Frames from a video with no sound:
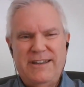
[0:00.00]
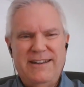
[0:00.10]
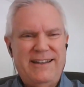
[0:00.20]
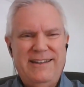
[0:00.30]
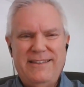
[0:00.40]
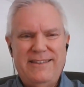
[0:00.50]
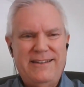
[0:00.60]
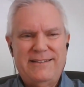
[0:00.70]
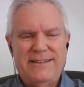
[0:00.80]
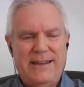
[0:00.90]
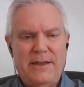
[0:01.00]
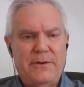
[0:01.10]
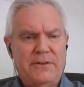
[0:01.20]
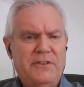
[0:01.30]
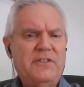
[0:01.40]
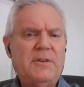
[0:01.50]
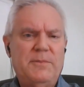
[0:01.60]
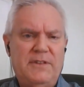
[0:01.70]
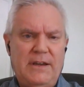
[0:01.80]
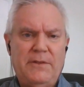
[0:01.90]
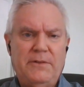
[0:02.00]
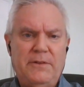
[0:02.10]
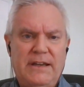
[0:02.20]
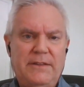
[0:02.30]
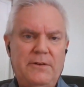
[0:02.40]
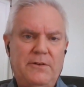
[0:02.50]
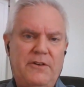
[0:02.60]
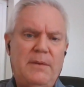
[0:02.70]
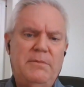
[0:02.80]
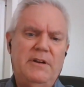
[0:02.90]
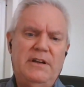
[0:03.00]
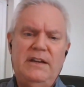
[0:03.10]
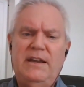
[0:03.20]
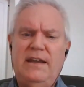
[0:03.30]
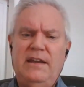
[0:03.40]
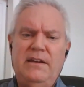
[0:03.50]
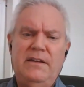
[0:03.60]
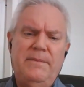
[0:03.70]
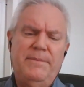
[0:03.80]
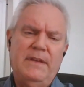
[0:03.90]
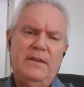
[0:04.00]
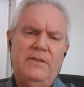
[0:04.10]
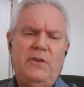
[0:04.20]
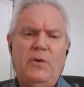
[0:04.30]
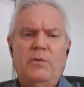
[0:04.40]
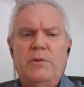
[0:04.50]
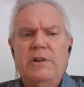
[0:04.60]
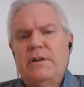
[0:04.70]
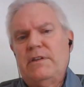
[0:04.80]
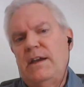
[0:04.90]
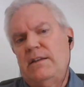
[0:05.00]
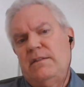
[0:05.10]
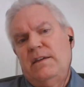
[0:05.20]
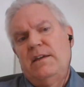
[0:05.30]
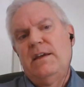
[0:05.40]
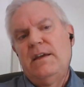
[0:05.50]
connecting things together, systems together to get their job done end to end. And so when we looked at